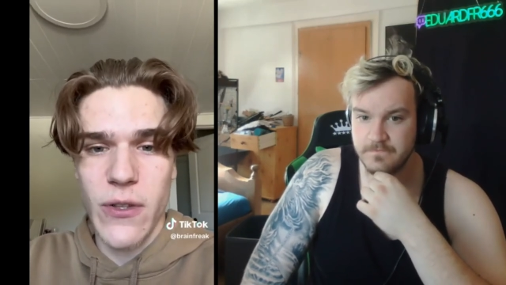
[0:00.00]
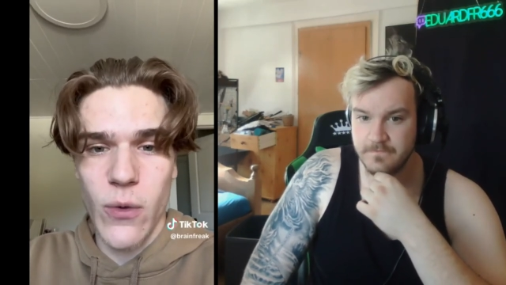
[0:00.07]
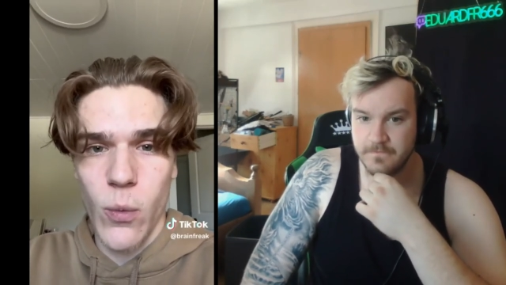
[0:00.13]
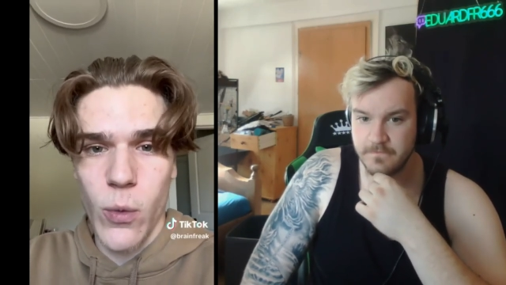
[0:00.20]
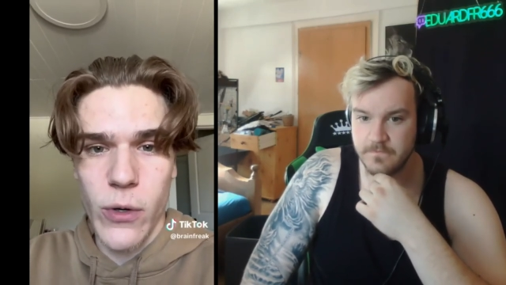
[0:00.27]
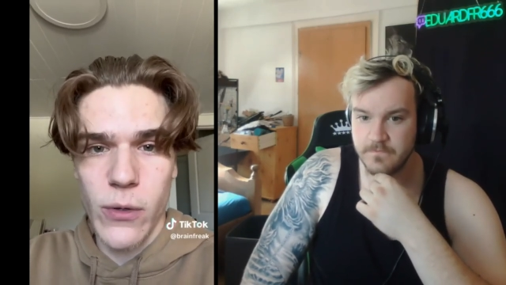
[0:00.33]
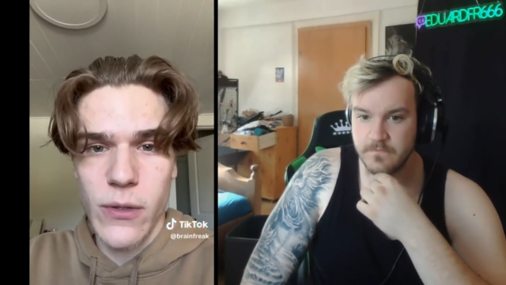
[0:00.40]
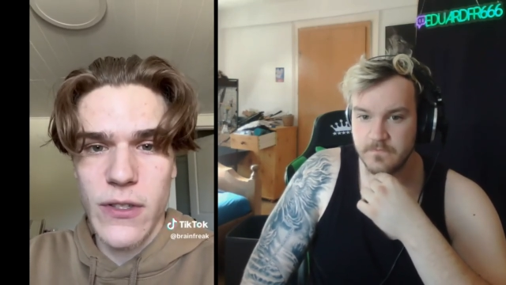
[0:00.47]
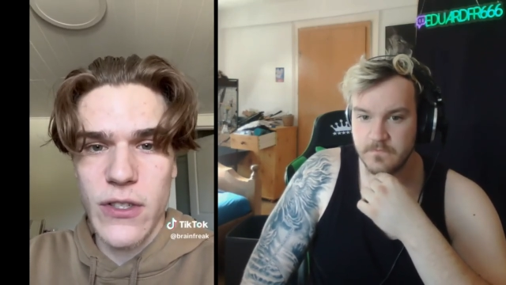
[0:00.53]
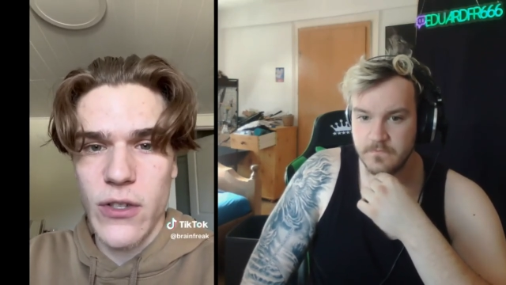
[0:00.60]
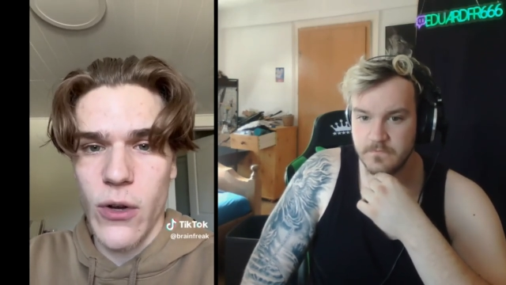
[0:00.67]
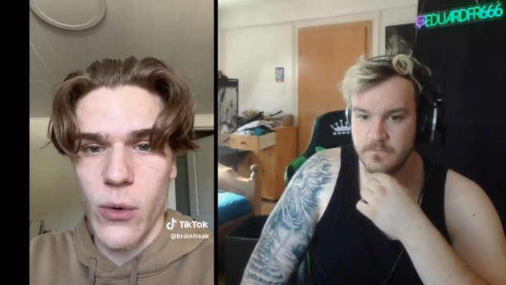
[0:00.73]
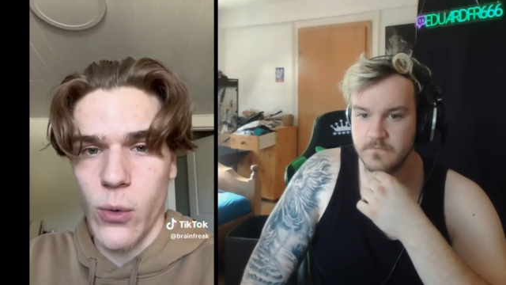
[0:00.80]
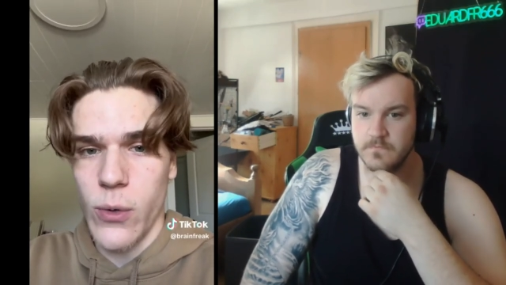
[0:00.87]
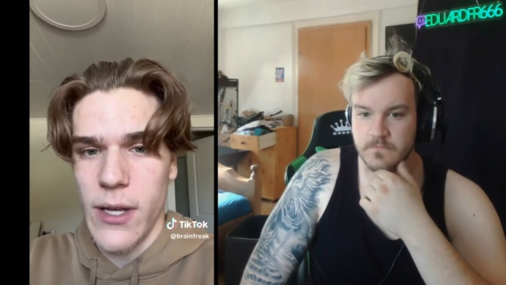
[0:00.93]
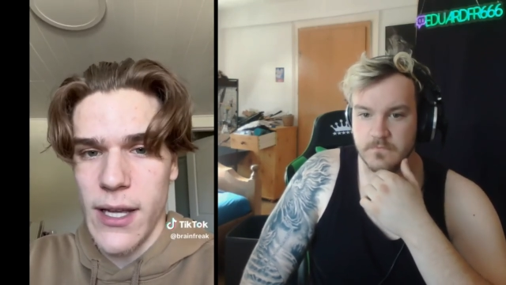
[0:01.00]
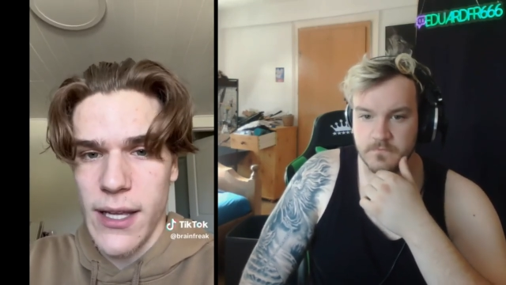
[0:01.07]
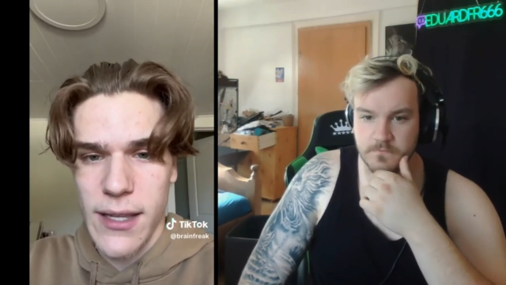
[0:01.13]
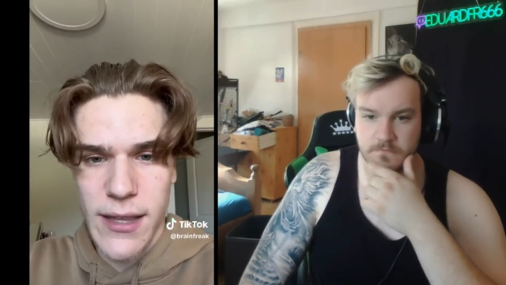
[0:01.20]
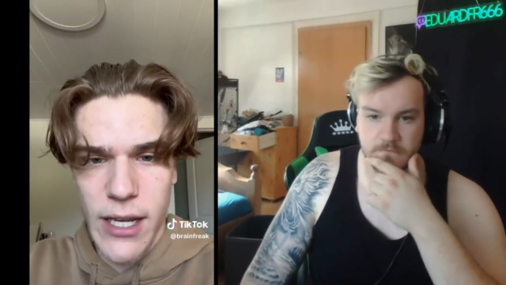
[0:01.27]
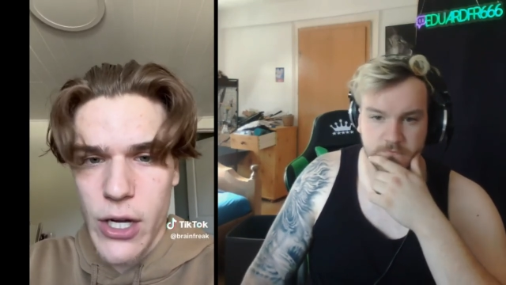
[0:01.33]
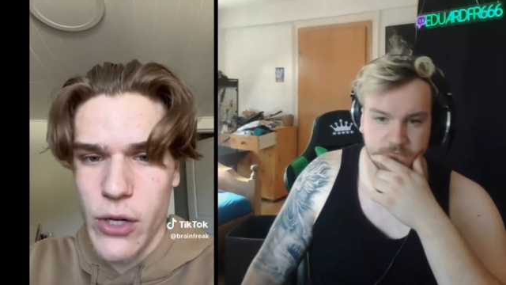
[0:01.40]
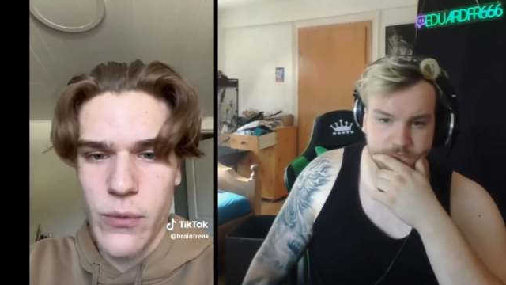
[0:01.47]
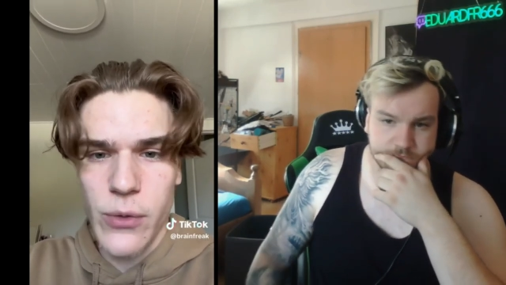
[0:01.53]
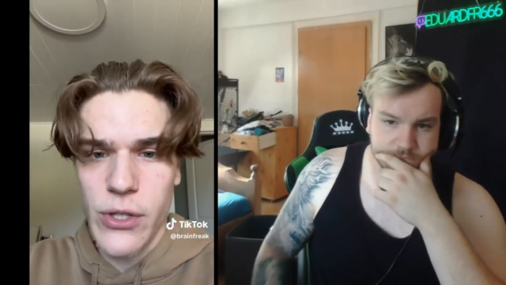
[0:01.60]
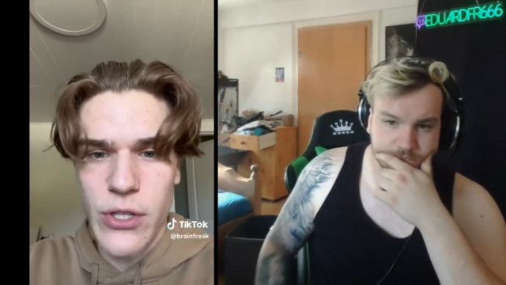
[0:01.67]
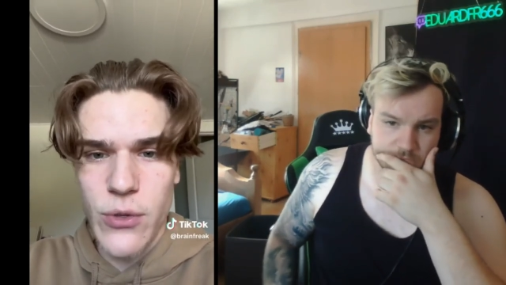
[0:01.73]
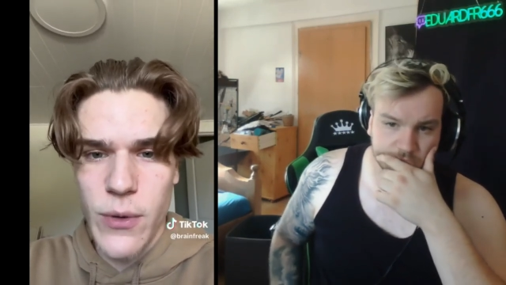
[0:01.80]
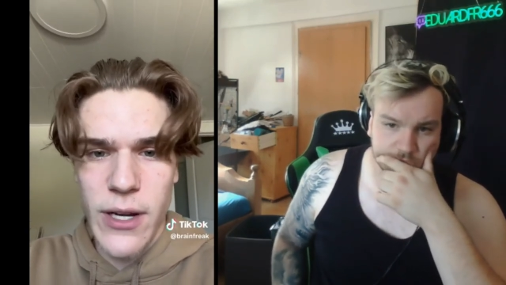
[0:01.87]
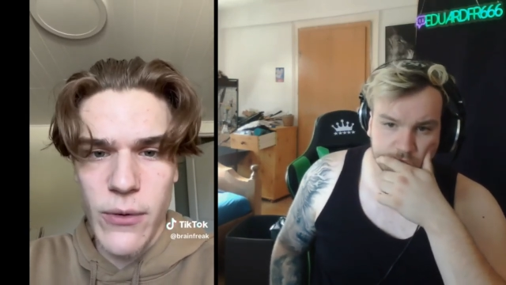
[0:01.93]
Speaker 1: in the world, so they couldn't really
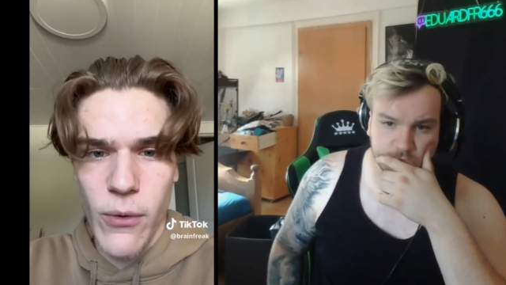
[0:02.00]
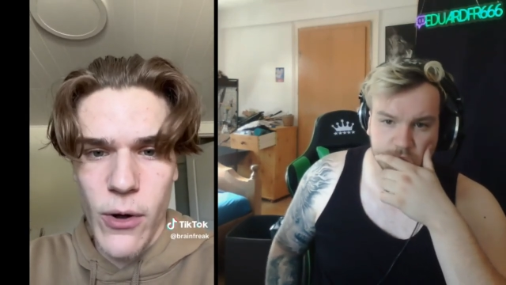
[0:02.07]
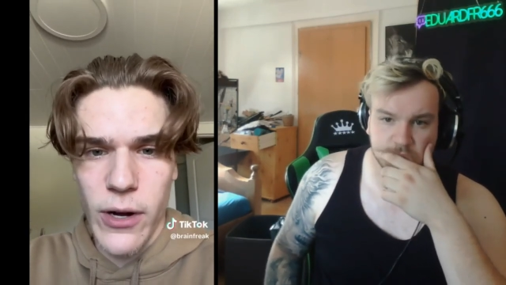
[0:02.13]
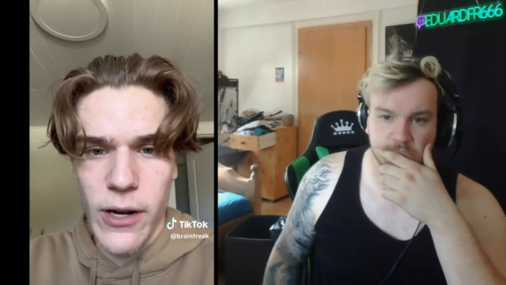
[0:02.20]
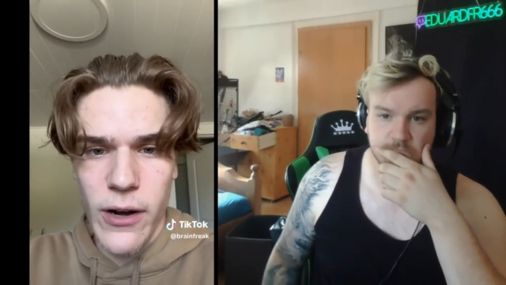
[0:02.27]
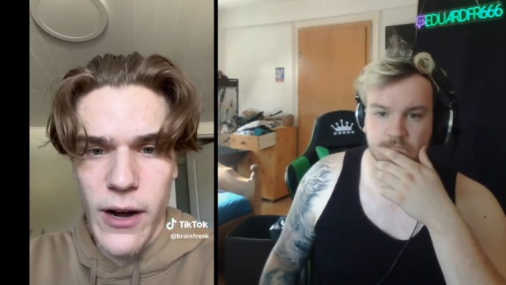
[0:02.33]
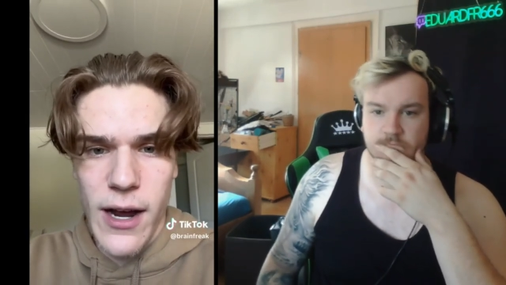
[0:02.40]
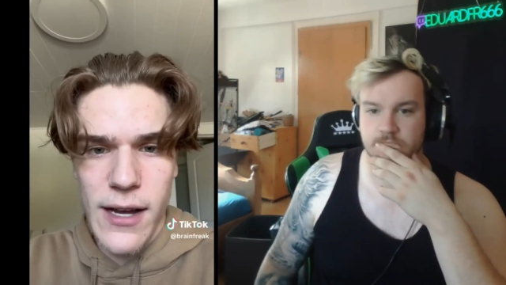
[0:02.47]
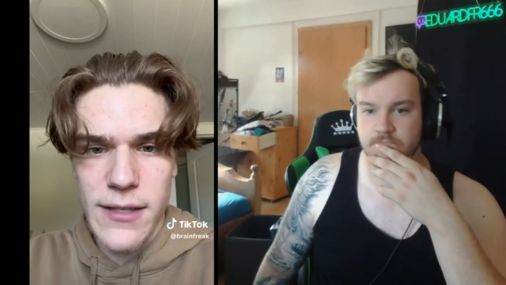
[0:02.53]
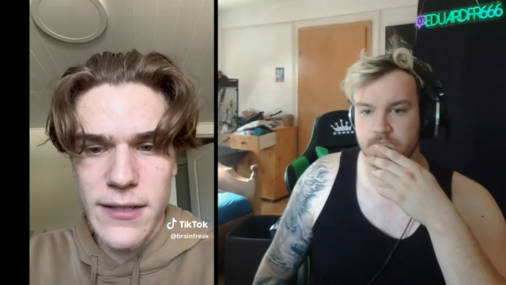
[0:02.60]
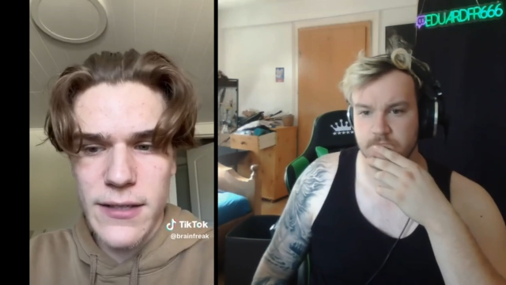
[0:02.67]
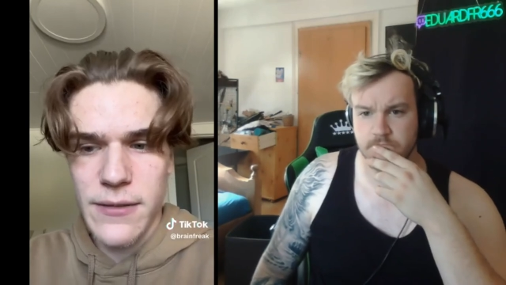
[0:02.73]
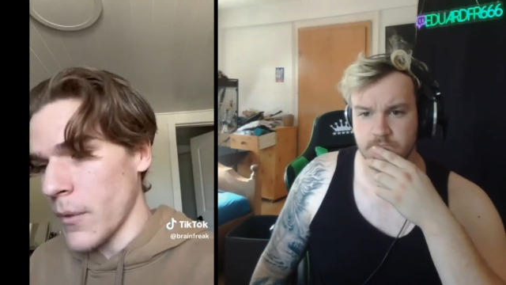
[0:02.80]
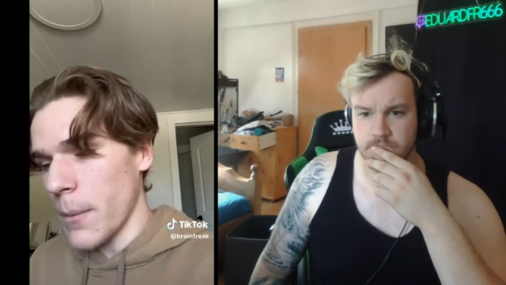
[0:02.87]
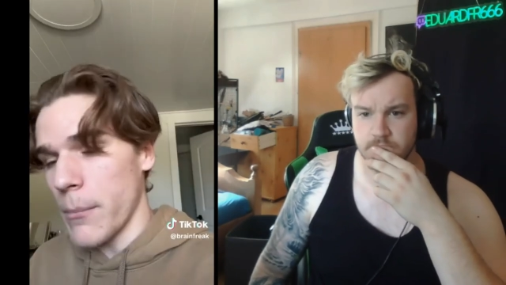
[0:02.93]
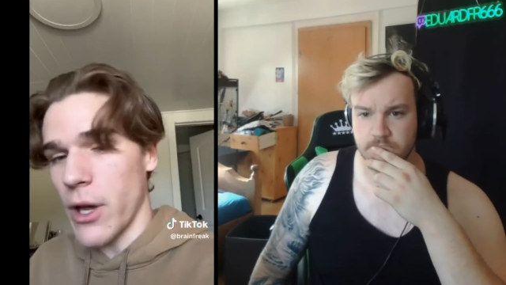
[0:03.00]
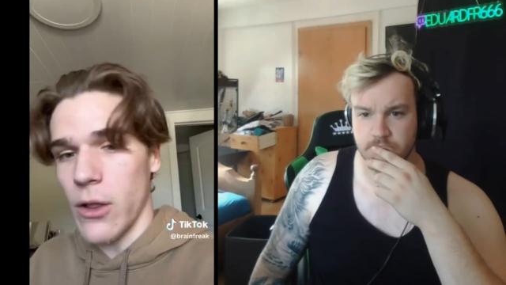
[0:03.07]
do any wrong in our eyes. But